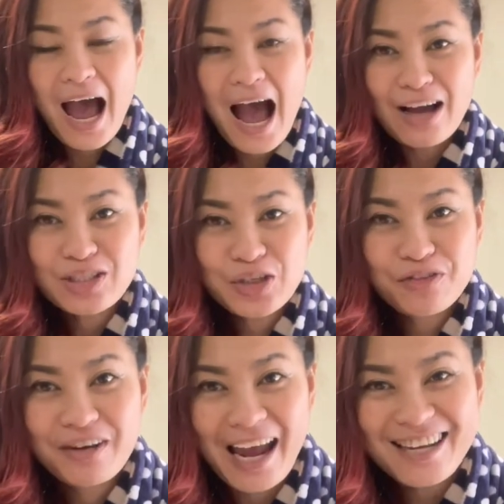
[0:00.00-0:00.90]
House
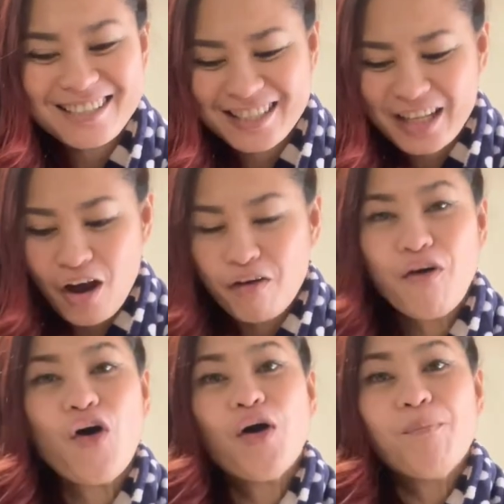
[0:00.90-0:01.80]
of Cakes
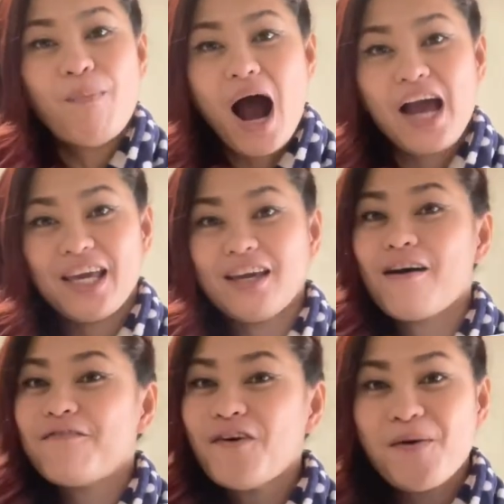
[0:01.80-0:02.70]
for buying
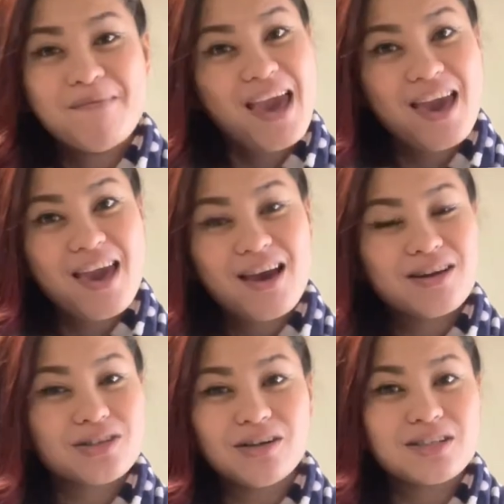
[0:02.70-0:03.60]
it for me
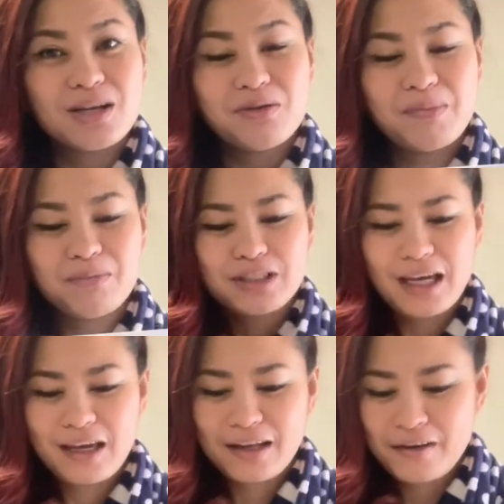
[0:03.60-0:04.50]
because otherwise I won't be able
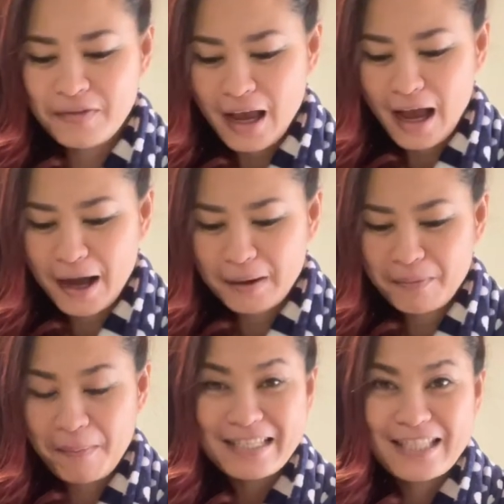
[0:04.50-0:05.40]
to get it
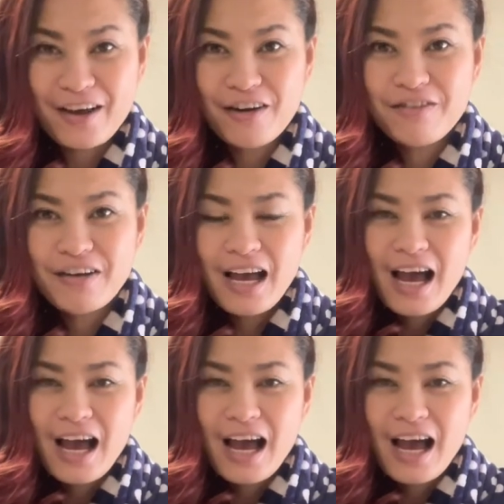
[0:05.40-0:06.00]
um, myself.